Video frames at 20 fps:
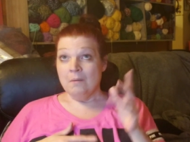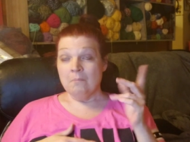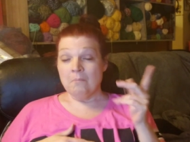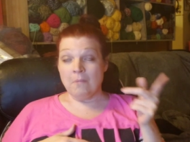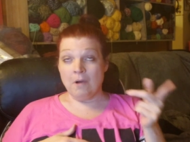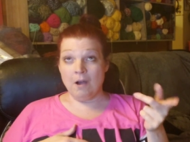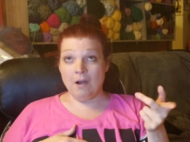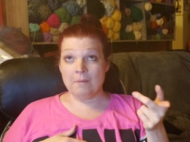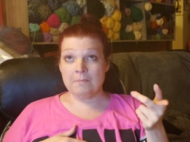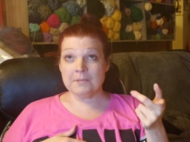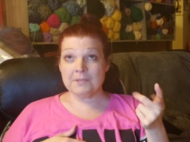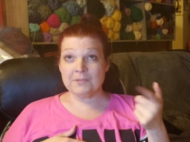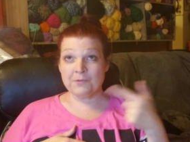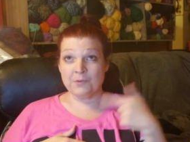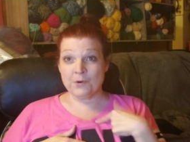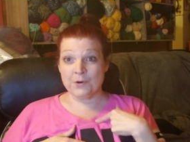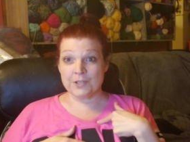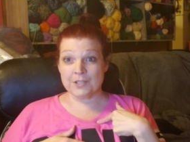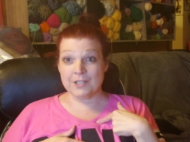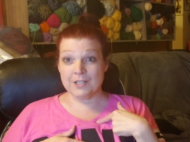Mom's
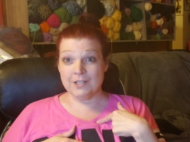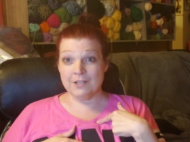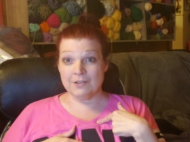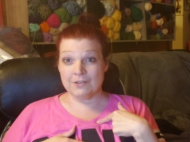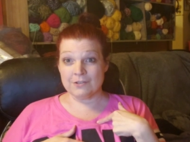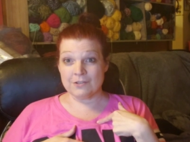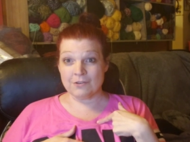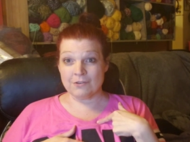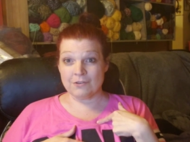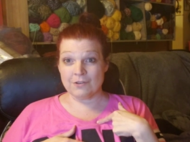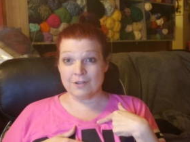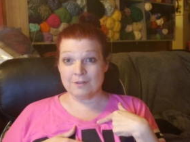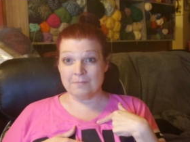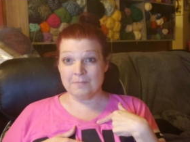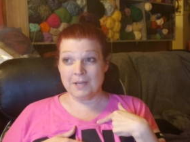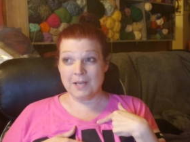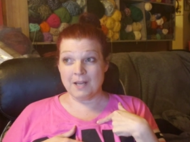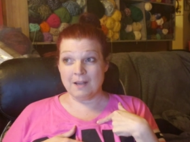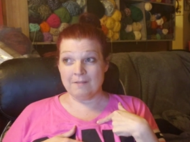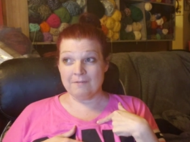14 years older
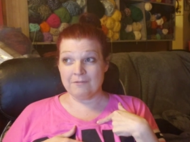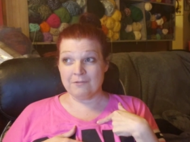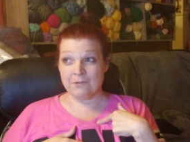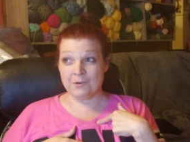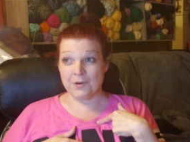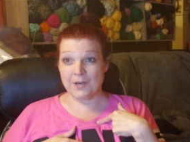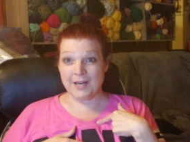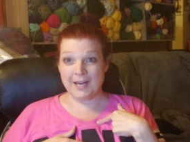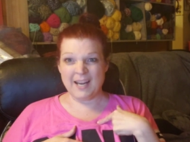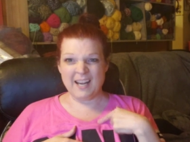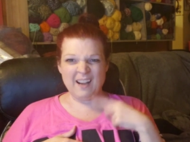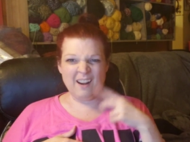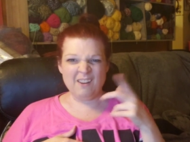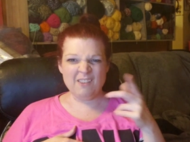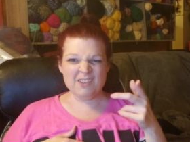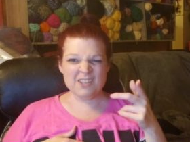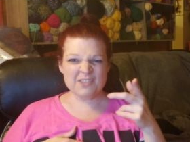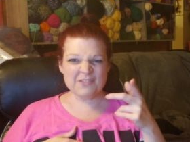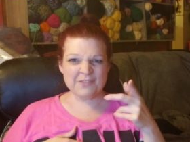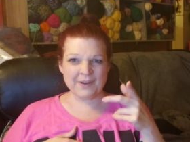than me. I'm 48. I
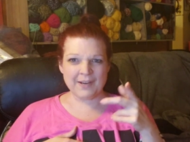always